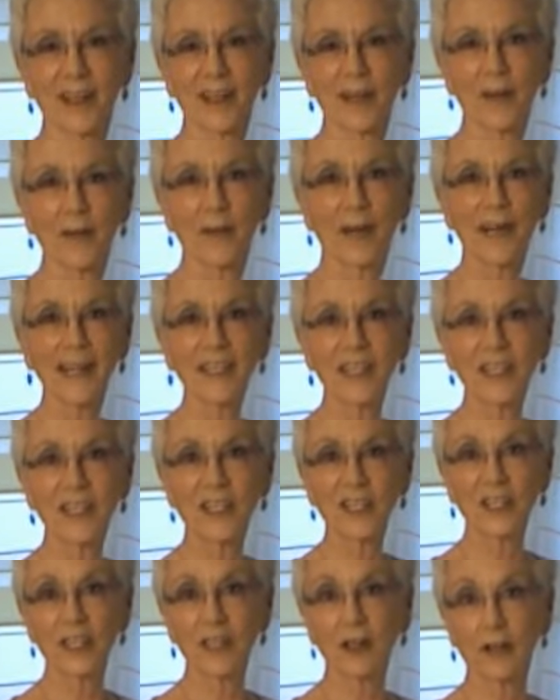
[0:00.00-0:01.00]
What I just
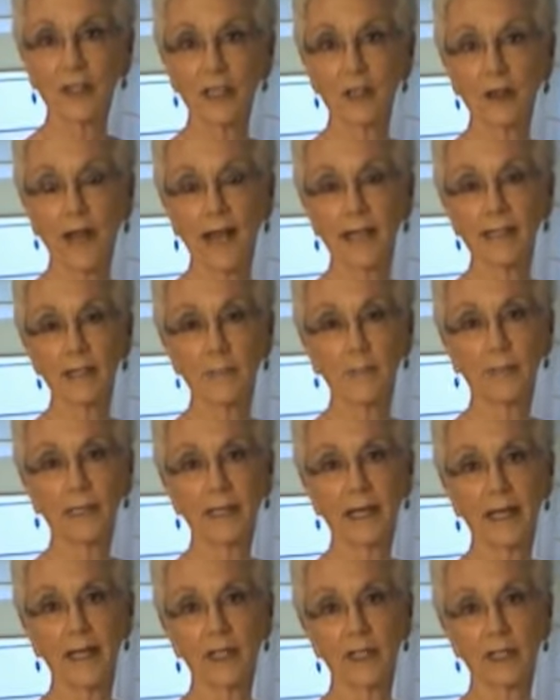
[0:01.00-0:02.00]
showed you has
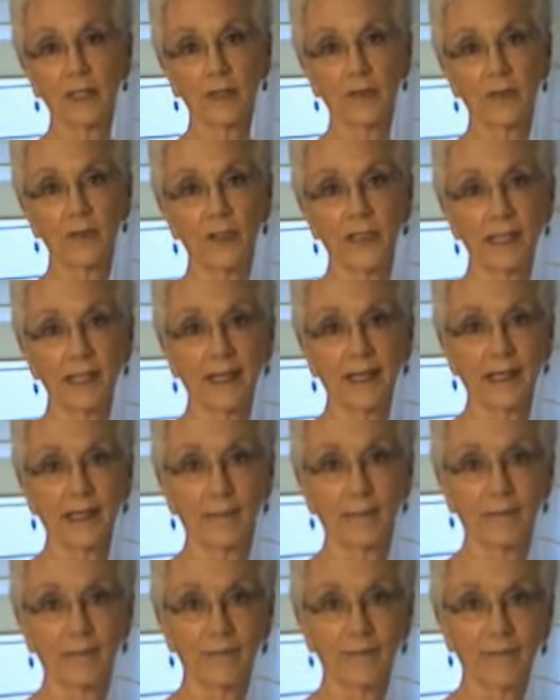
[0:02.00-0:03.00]
implications for sitting,
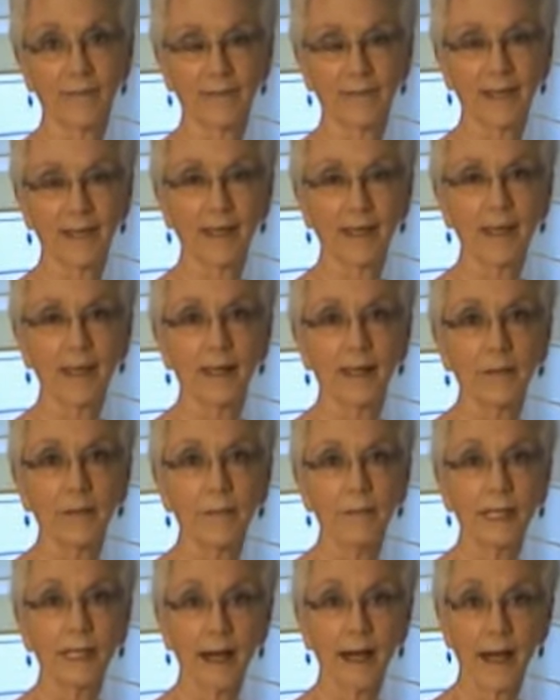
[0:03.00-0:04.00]

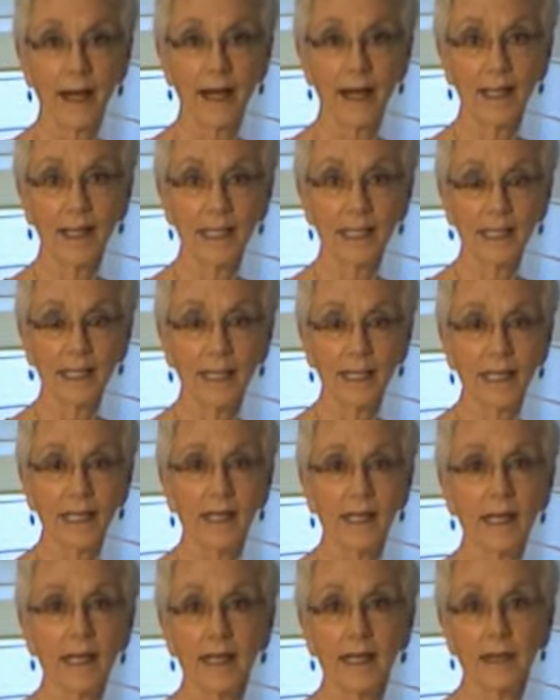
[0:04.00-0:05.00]
because
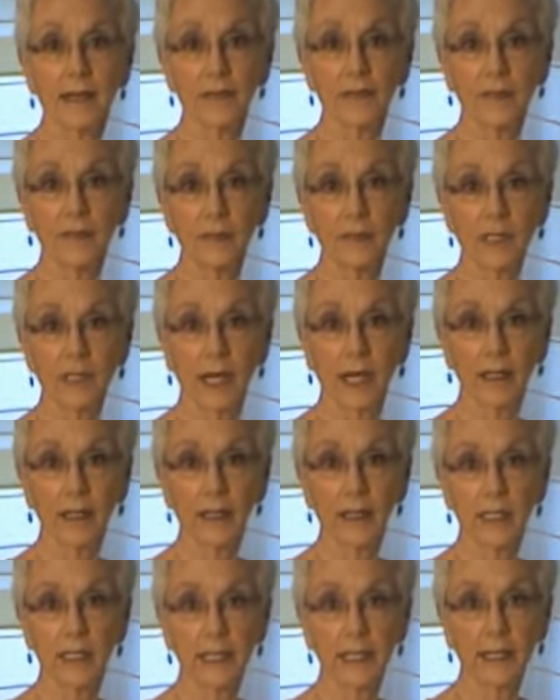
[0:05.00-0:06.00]
if you tuck
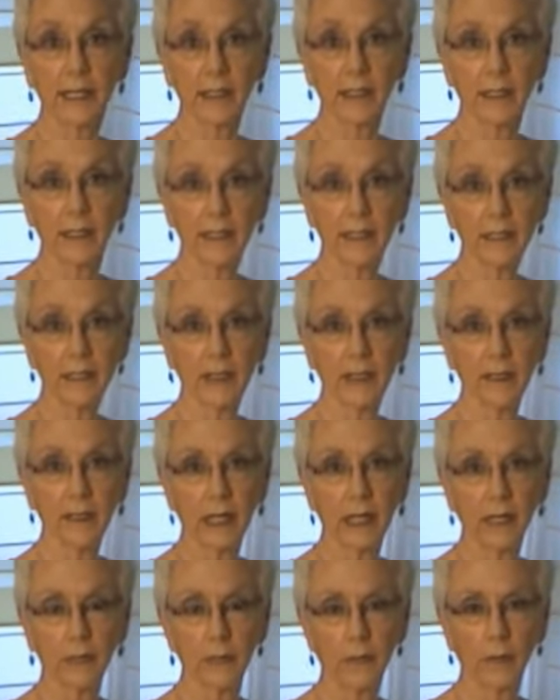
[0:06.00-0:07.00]
your tail under
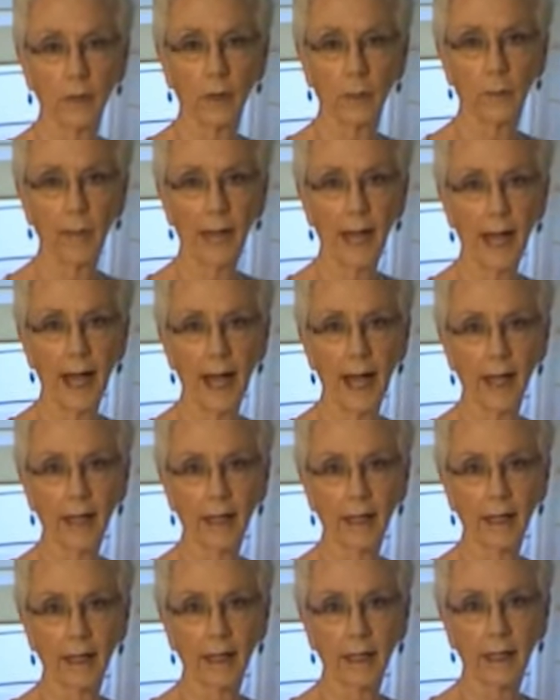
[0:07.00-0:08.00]
and roll
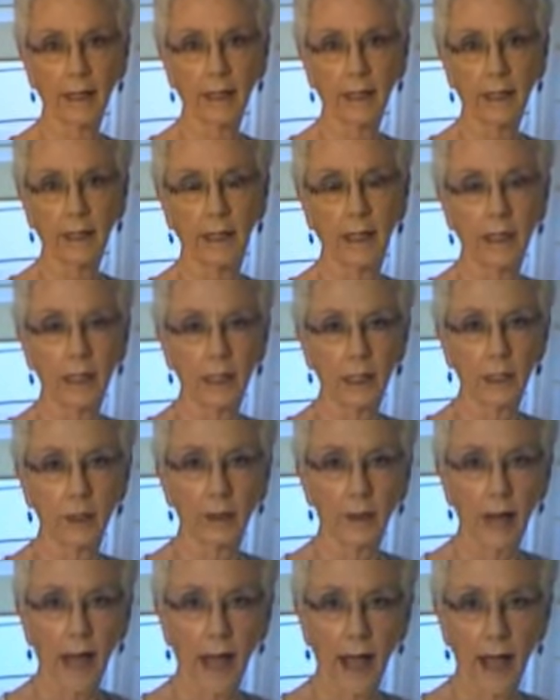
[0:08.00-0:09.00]
back,
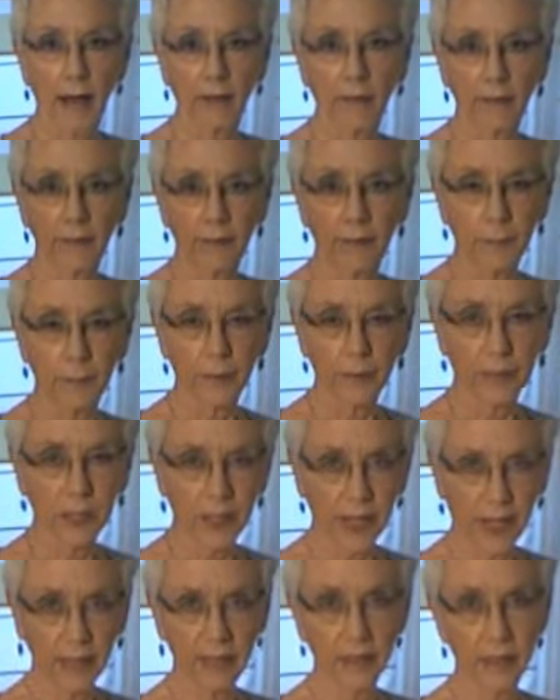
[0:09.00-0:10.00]
you have
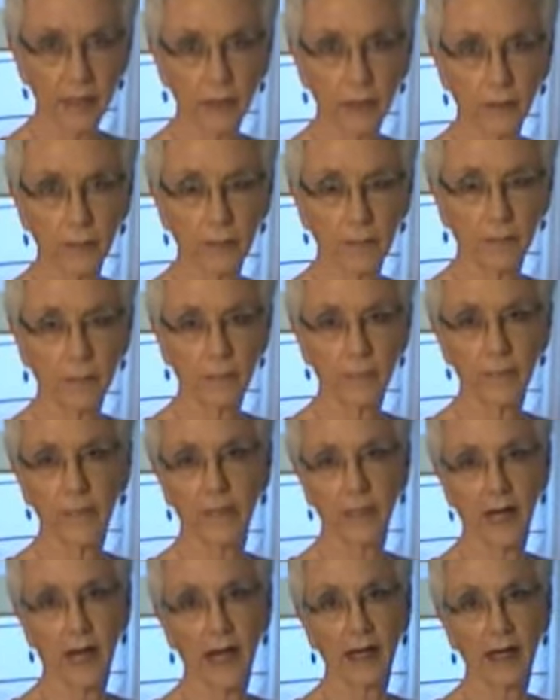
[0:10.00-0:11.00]
projected your
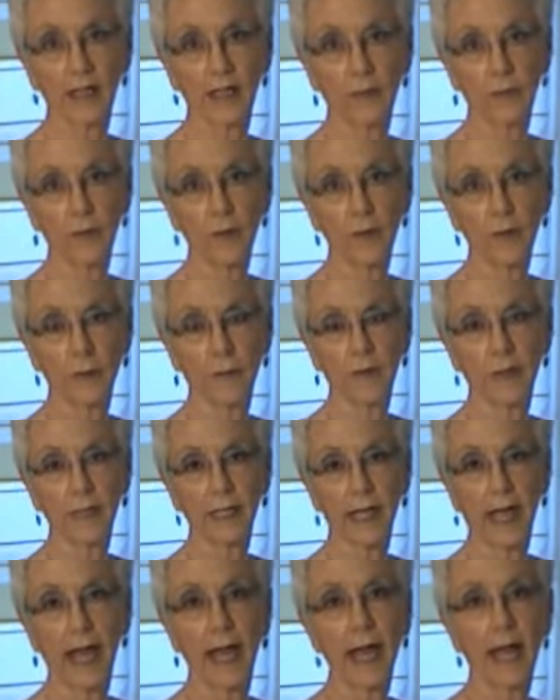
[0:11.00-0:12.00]
thighs forward
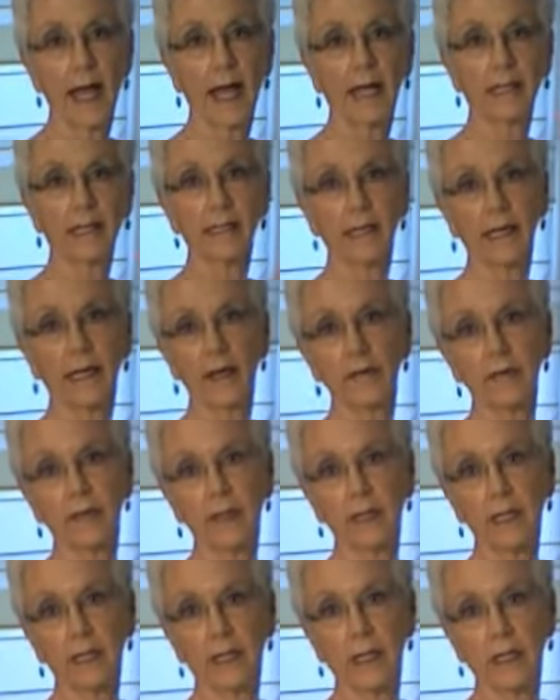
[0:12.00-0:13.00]
and
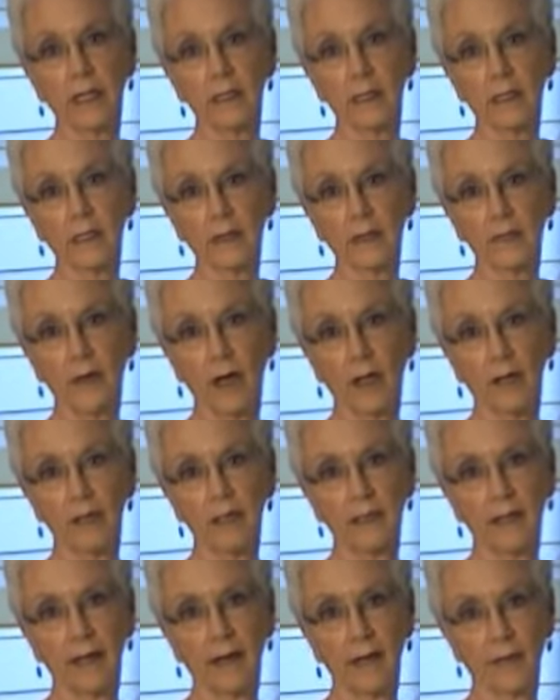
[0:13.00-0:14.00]
everything else has
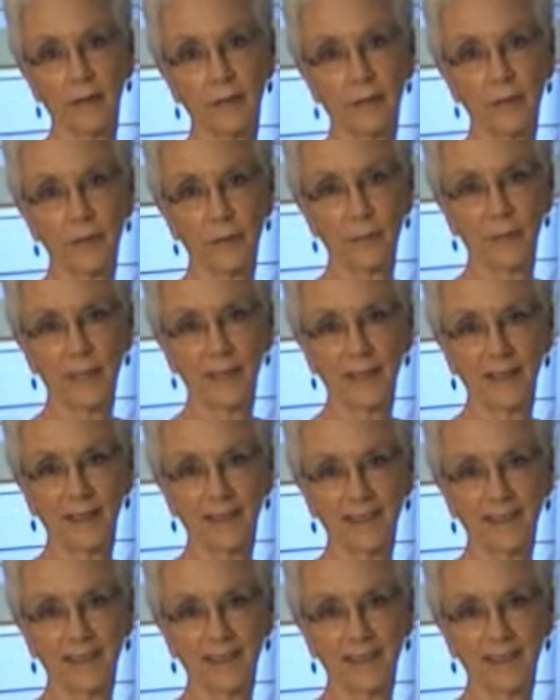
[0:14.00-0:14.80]
fallen down through the middle.